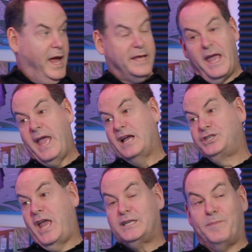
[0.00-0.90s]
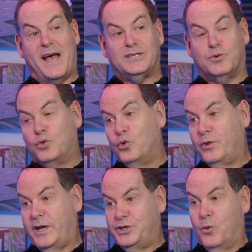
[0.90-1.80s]
And they actually had to pass a
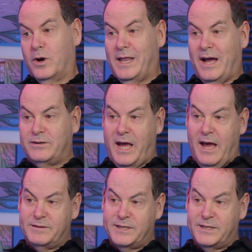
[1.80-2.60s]
rule that you weren't allowed to have